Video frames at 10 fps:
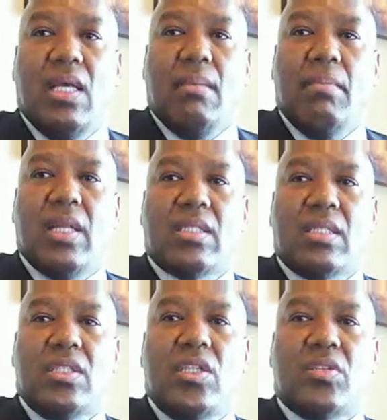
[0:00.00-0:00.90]

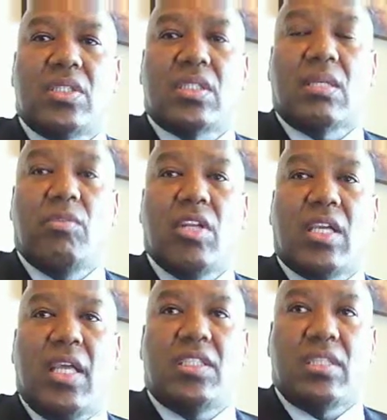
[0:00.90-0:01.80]
Billiton uses
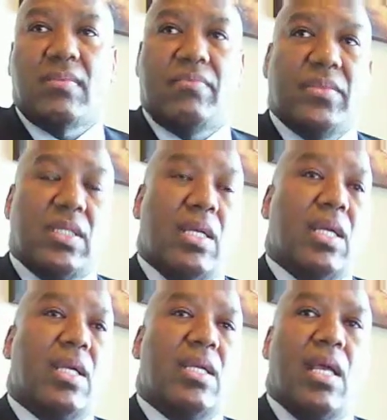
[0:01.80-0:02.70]
communication
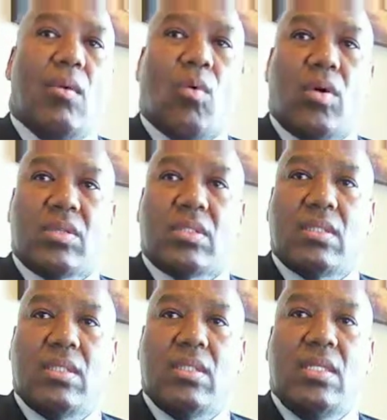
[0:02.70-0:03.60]

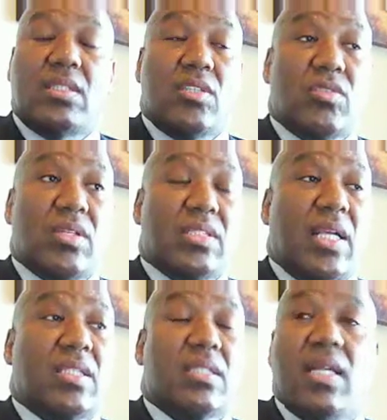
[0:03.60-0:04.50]
networks,
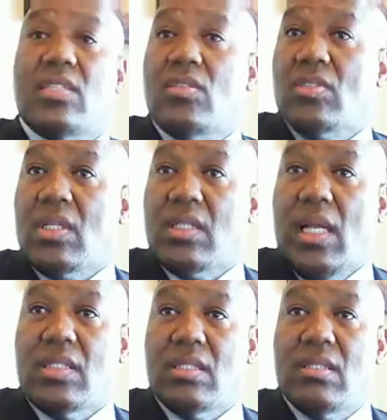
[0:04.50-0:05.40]
decentralization and
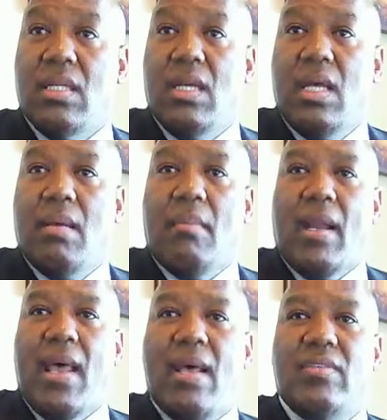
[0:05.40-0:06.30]
centralization by
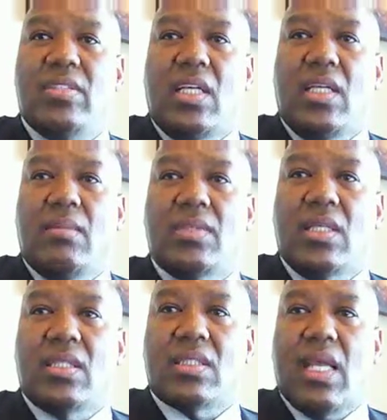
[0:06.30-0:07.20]
having teams in
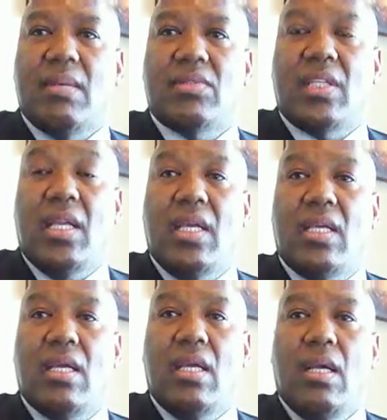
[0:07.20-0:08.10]
the same
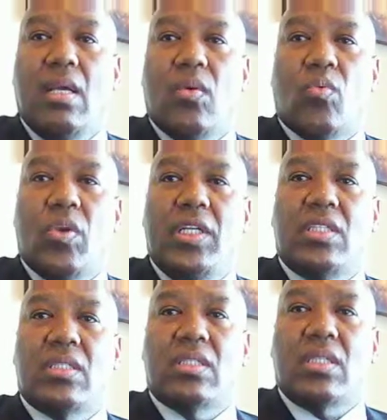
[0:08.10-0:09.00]
city,
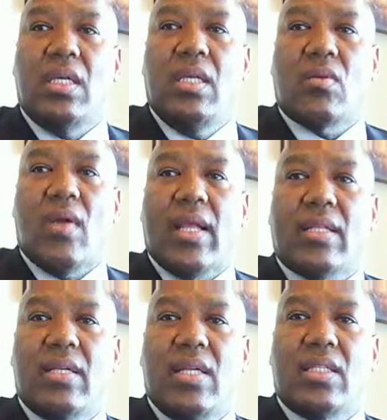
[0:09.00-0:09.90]
regions
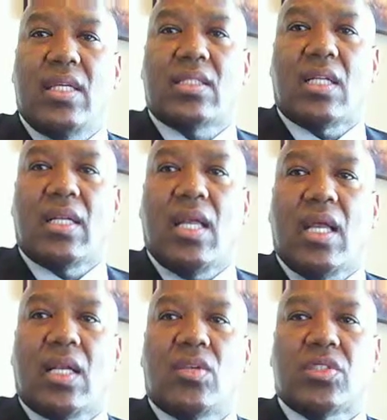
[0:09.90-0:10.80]
interacting intensely and
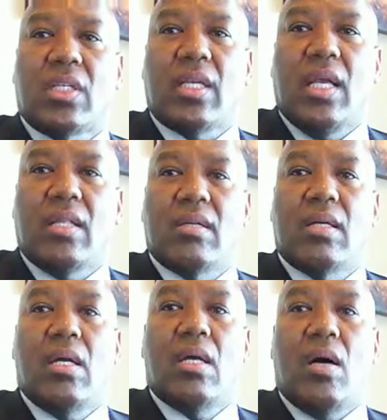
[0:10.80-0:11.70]
closely together
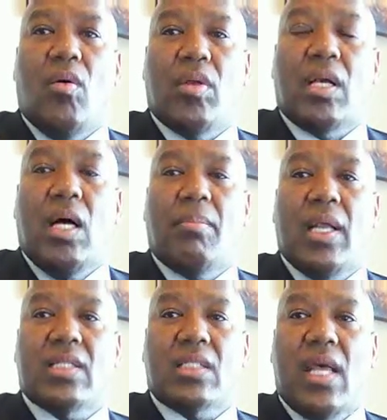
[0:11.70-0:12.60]
on a
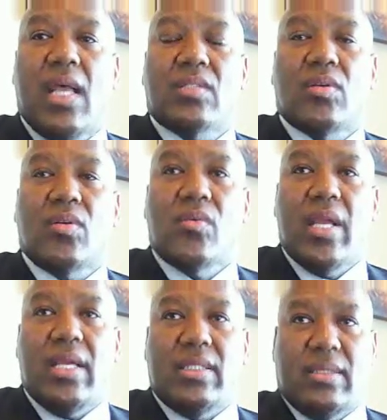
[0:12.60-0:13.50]
complex task to
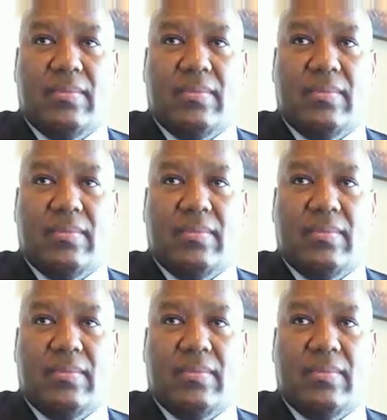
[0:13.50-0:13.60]
create